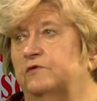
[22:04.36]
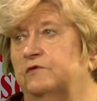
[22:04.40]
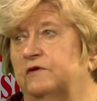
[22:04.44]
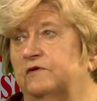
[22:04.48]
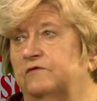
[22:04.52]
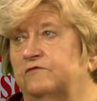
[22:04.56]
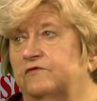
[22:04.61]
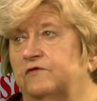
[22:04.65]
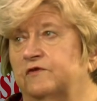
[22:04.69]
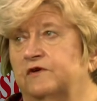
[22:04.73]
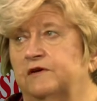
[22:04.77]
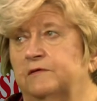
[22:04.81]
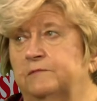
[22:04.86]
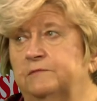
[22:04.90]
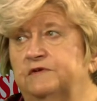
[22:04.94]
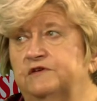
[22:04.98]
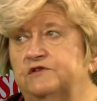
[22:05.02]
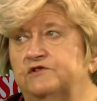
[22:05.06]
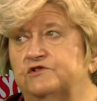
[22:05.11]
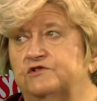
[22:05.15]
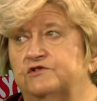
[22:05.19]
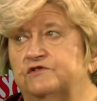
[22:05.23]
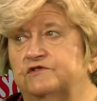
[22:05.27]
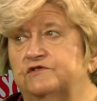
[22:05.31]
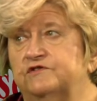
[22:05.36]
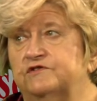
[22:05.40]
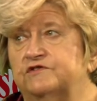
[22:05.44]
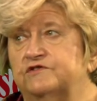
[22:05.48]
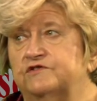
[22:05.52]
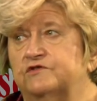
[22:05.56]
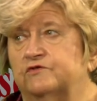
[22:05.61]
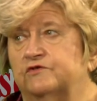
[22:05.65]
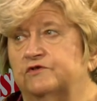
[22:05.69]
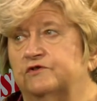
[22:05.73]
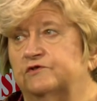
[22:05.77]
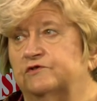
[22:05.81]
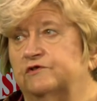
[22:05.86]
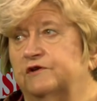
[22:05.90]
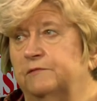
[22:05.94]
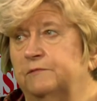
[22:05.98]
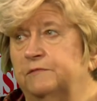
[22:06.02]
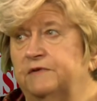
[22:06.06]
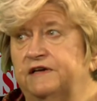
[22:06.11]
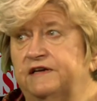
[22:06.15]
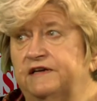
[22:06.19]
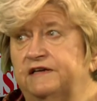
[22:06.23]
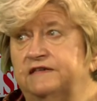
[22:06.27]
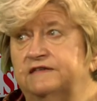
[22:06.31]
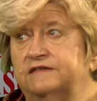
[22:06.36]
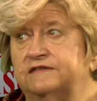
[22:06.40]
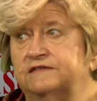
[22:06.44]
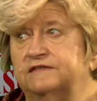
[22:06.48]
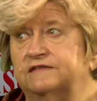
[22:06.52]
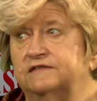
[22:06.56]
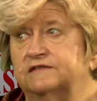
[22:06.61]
of commissions or committees.